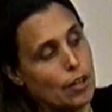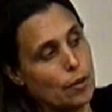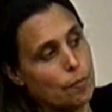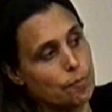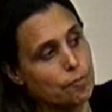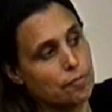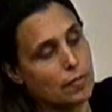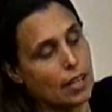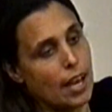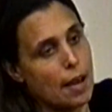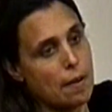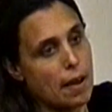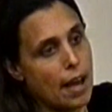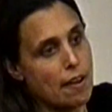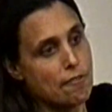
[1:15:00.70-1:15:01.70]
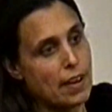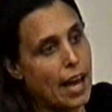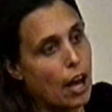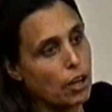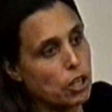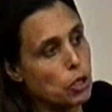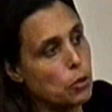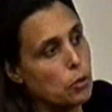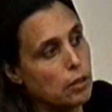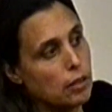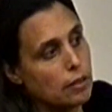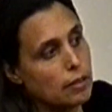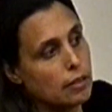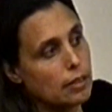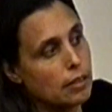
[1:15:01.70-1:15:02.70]
You know, I, I
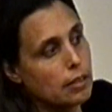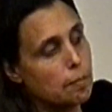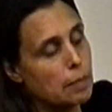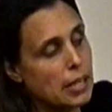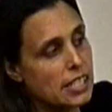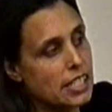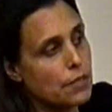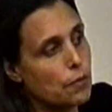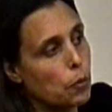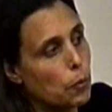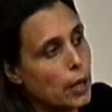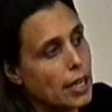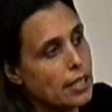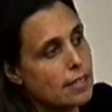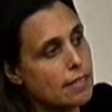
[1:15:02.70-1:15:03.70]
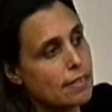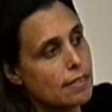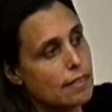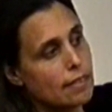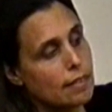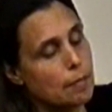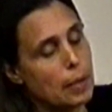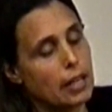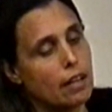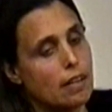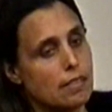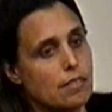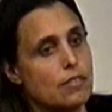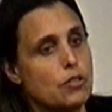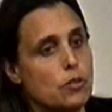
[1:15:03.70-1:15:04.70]
value my civil rights, my
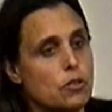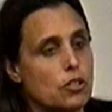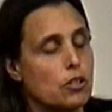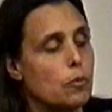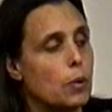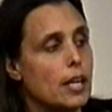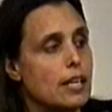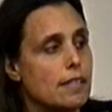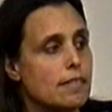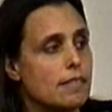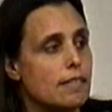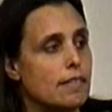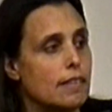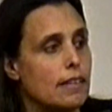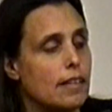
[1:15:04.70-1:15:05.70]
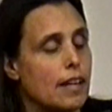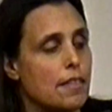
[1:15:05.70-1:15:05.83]
constitutional rights.